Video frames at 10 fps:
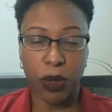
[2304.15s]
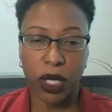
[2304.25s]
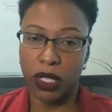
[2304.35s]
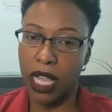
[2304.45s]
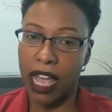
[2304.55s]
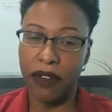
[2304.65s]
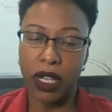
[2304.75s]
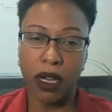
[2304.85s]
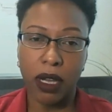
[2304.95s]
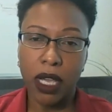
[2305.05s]
Because
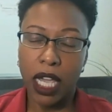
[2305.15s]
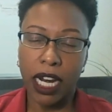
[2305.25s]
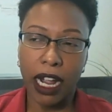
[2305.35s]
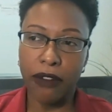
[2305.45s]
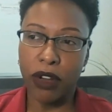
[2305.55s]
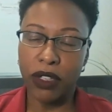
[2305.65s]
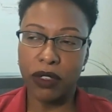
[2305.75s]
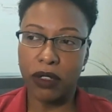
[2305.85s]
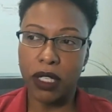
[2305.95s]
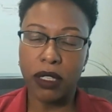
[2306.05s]
having and I read the
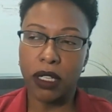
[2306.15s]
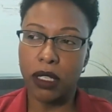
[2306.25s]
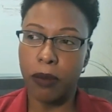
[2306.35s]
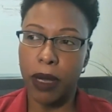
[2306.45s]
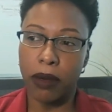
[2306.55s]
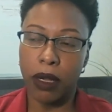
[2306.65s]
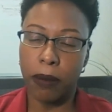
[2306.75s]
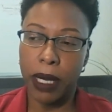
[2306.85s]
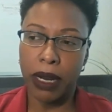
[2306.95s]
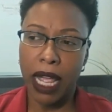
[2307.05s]
statistics
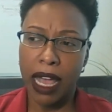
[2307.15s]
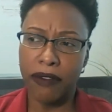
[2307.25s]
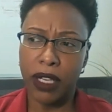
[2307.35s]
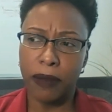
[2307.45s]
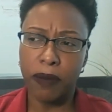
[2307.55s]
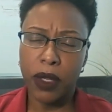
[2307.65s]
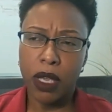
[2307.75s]
about having,